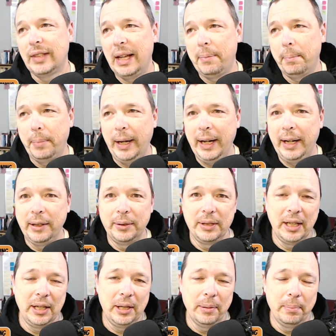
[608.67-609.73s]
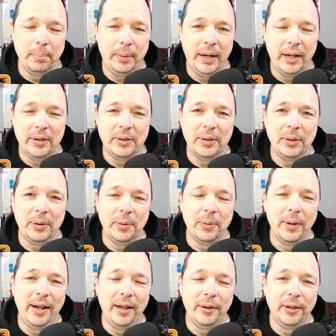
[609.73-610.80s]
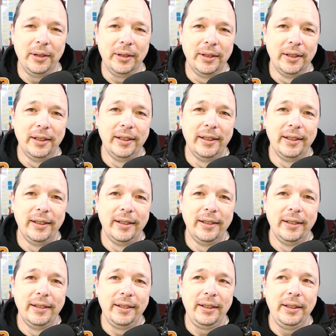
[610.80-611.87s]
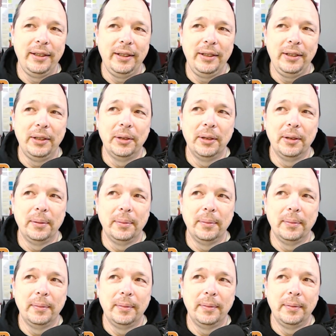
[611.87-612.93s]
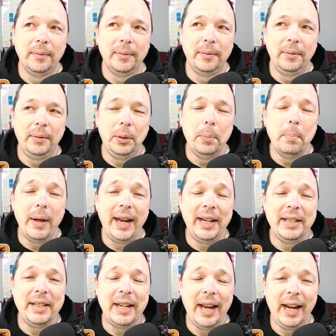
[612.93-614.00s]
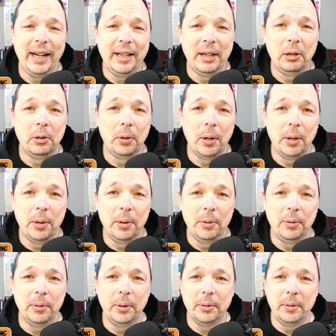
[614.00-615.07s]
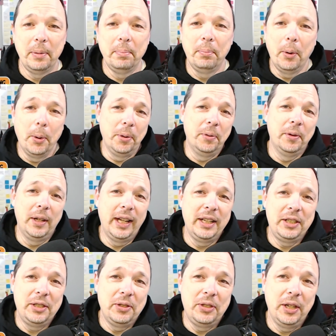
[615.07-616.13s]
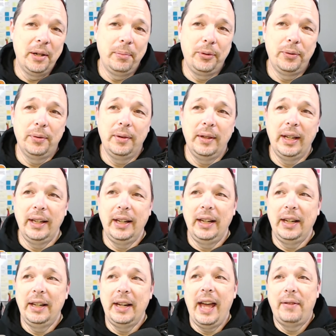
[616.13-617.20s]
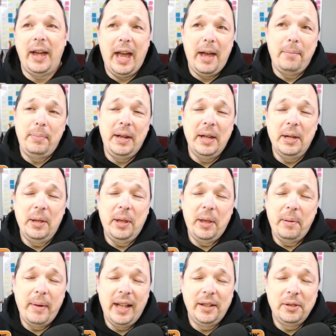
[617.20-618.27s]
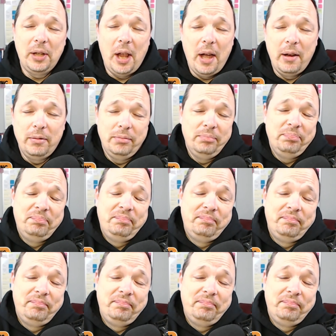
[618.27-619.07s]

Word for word: that pales in comparison to whether you're you maintain and grow important relationships and, have a happy, healthy, balanced life